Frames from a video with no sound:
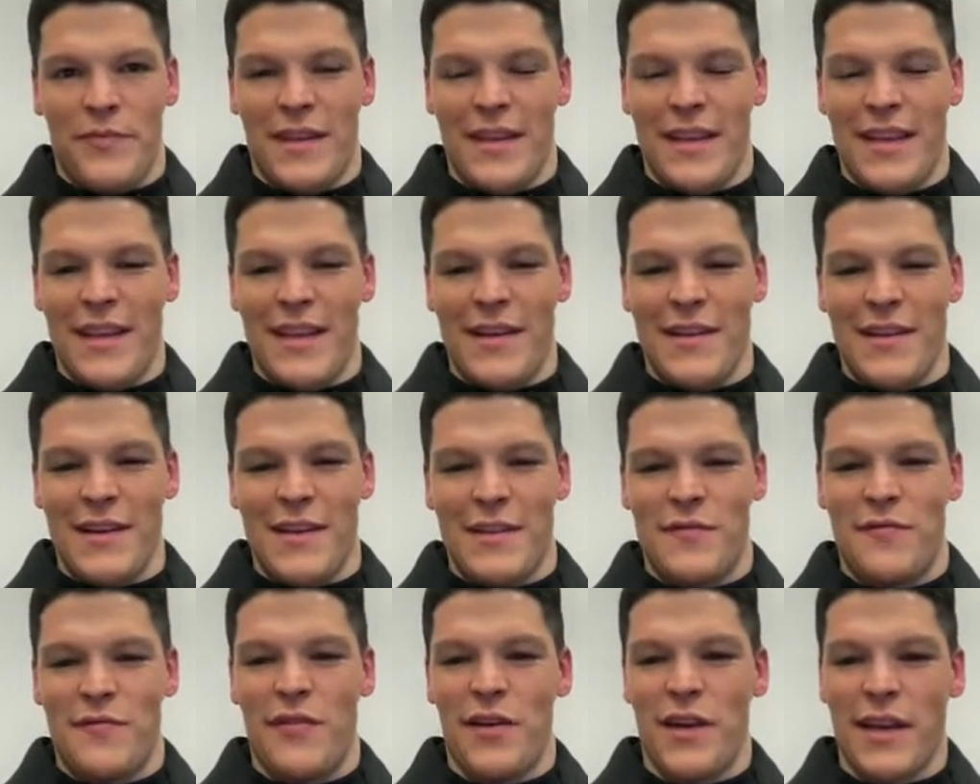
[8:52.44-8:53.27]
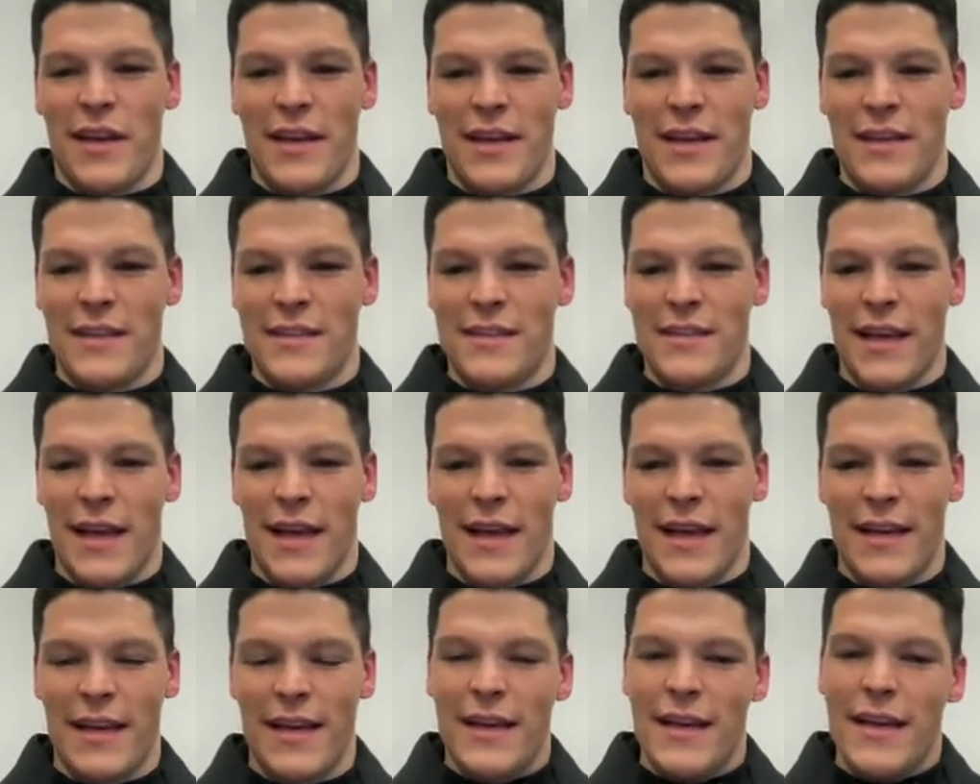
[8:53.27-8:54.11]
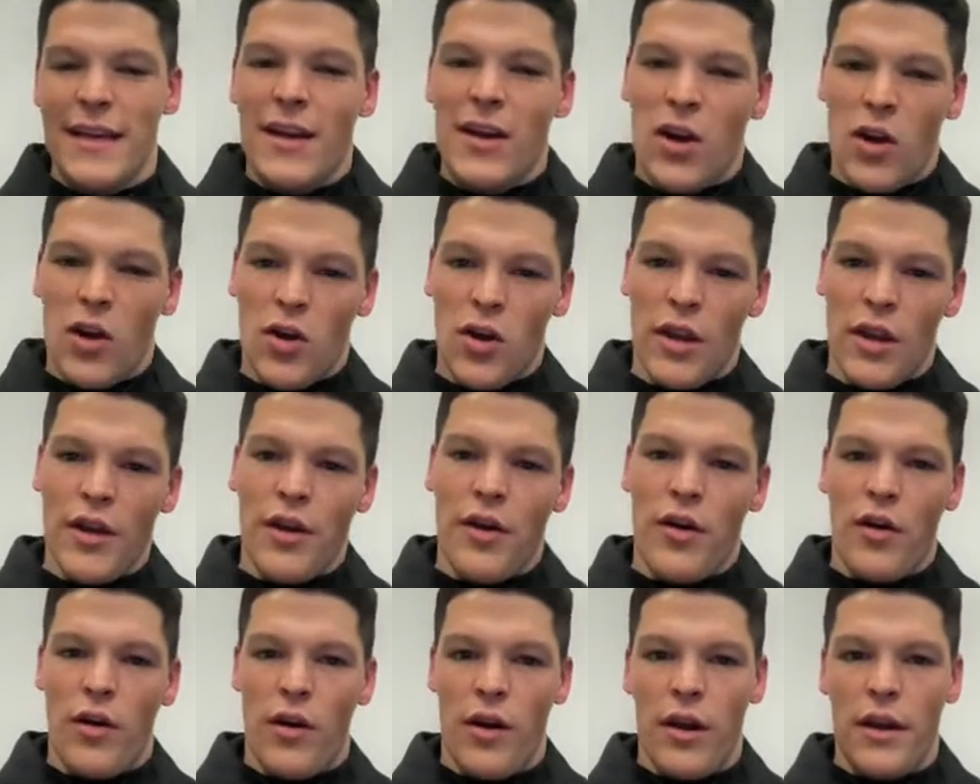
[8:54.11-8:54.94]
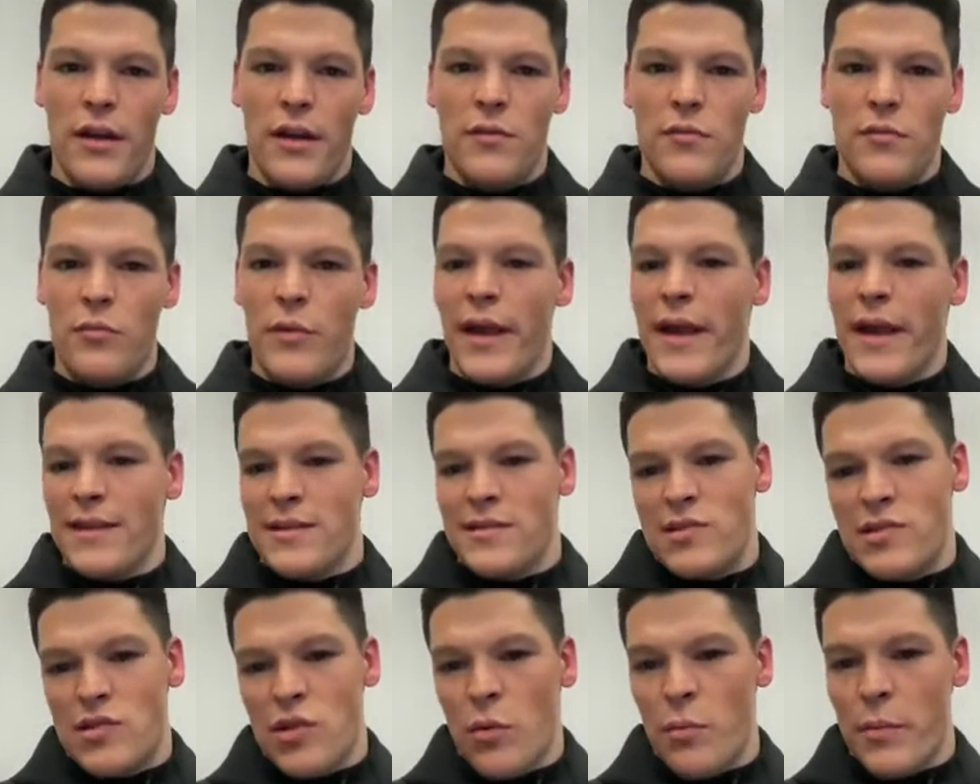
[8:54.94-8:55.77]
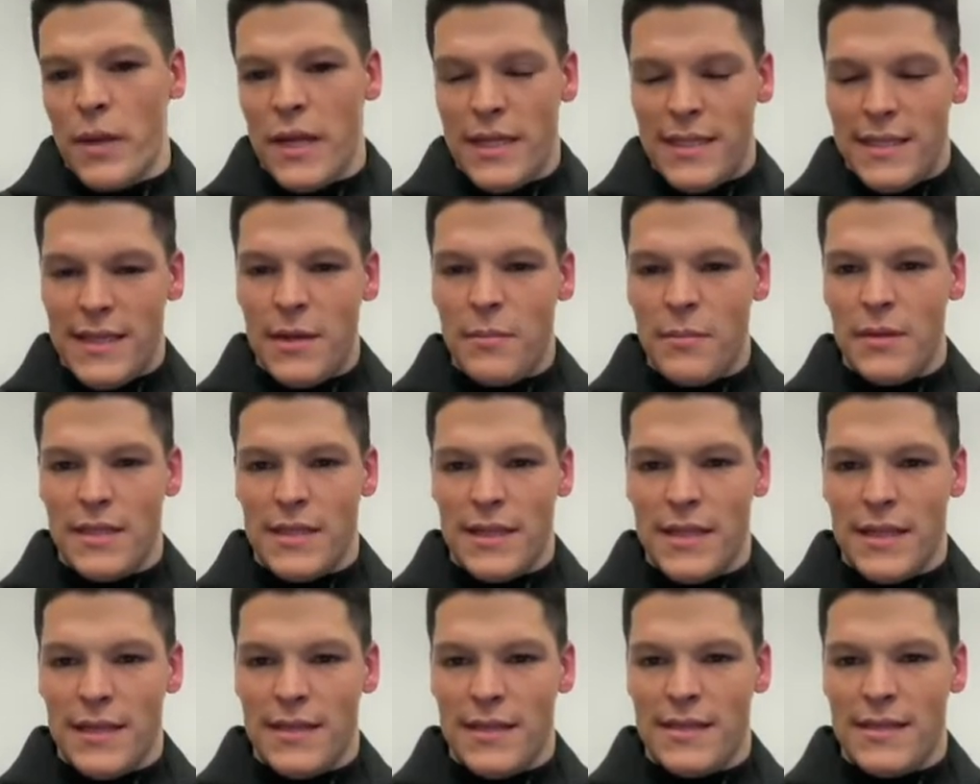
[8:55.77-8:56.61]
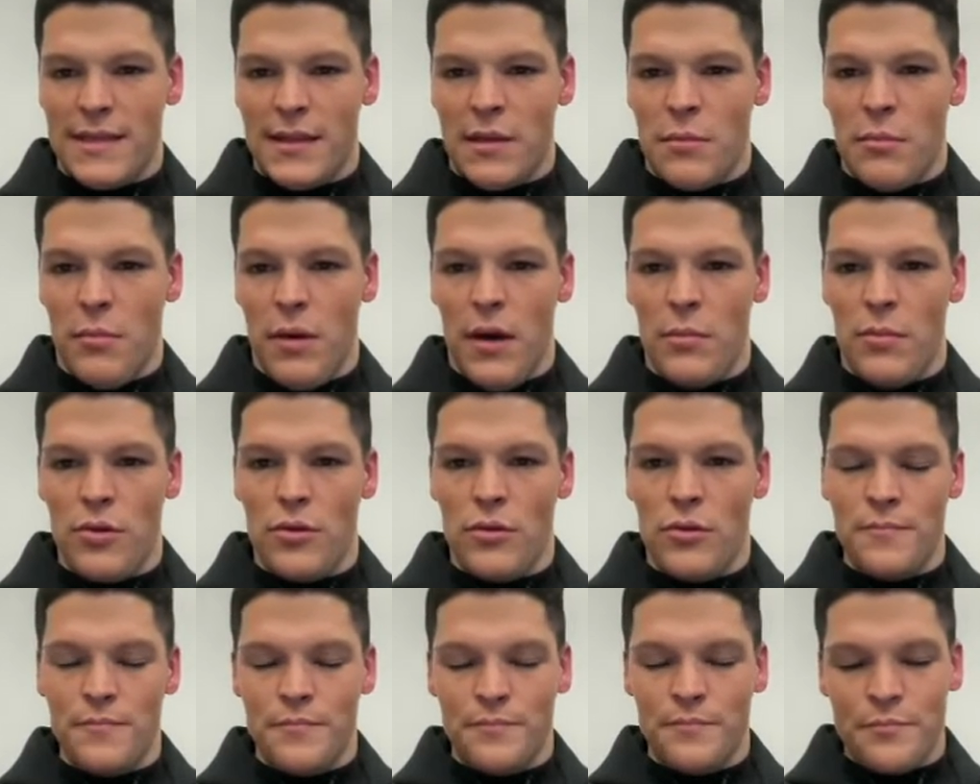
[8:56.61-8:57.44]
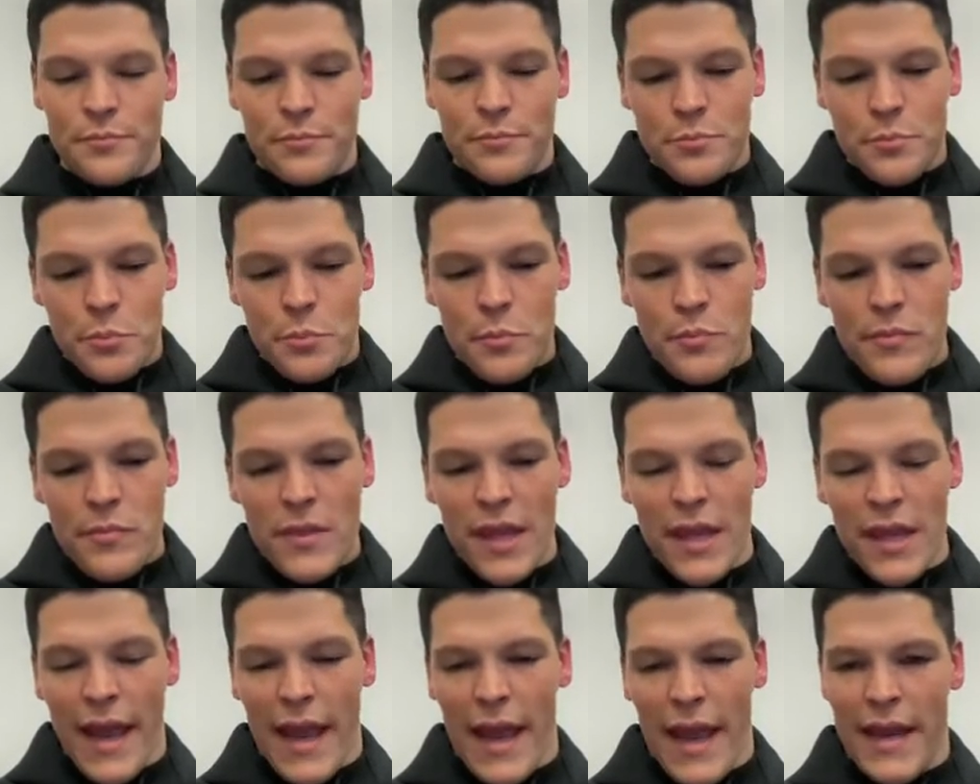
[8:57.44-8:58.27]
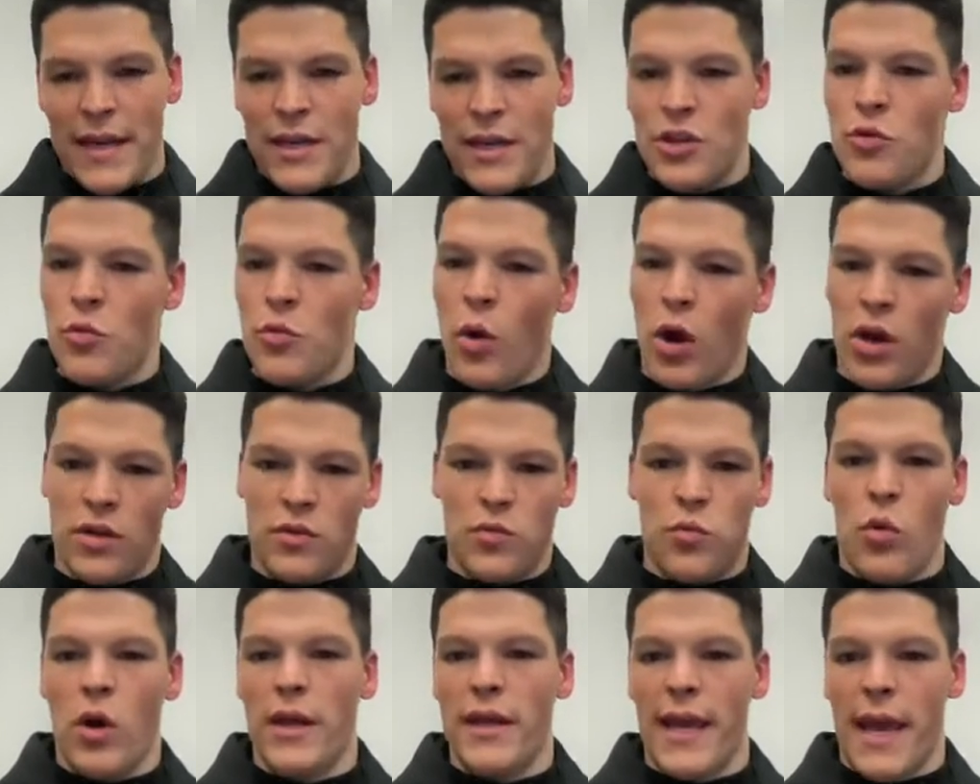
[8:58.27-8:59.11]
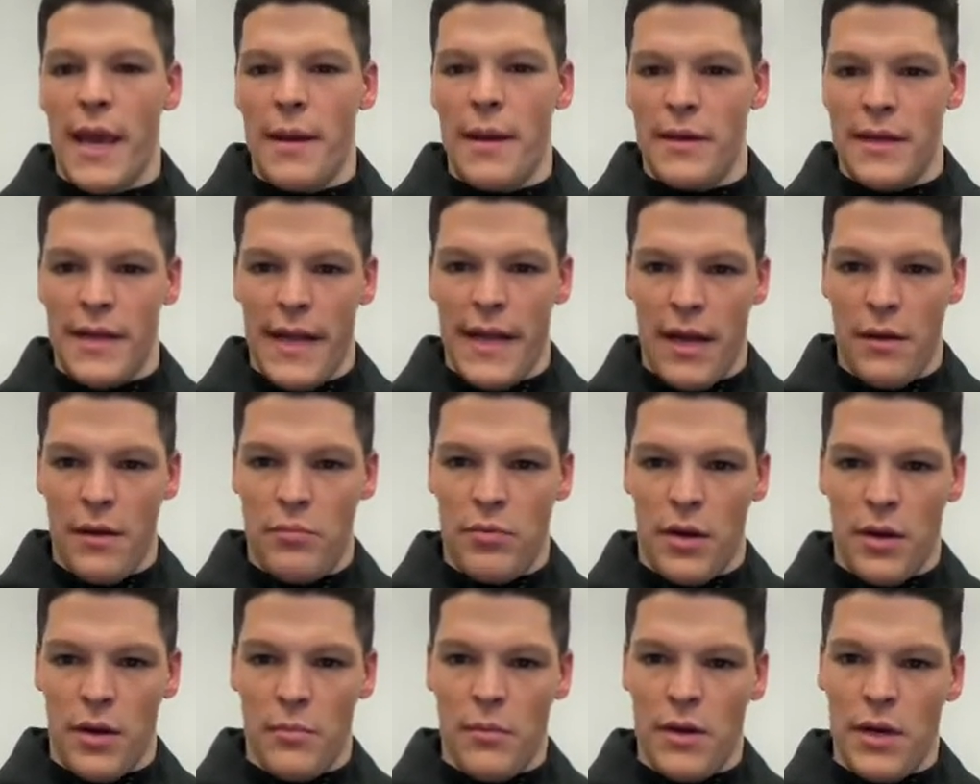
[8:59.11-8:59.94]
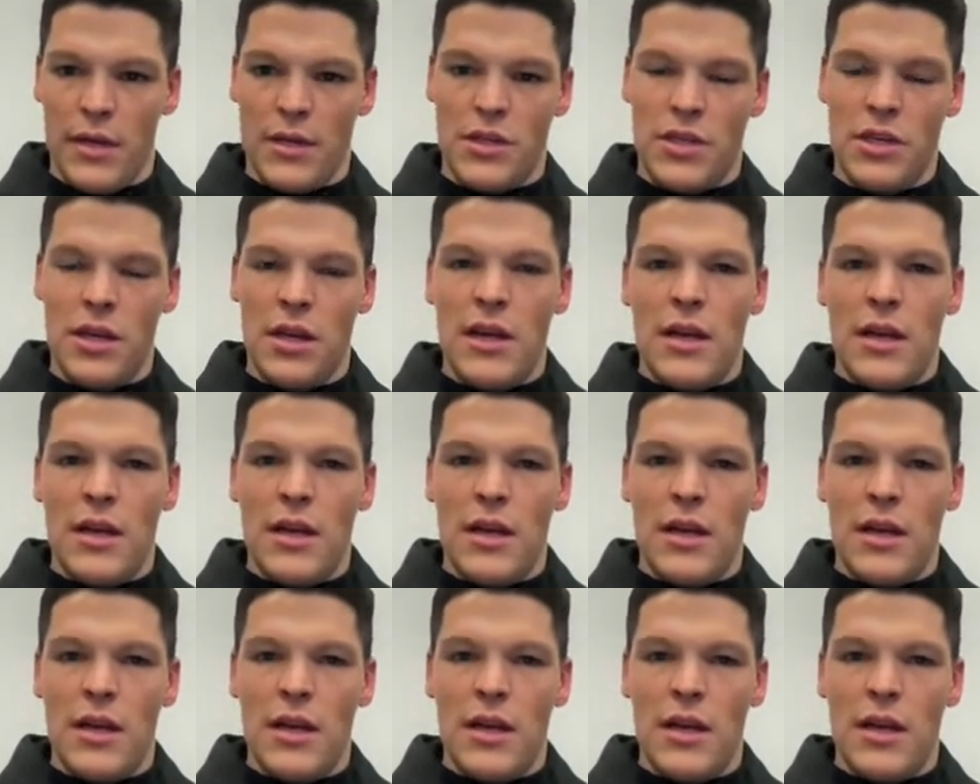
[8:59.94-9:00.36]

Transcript: It's funny because like early on, we had so many team attendants in the bubble, and you worked one game a day pretty much.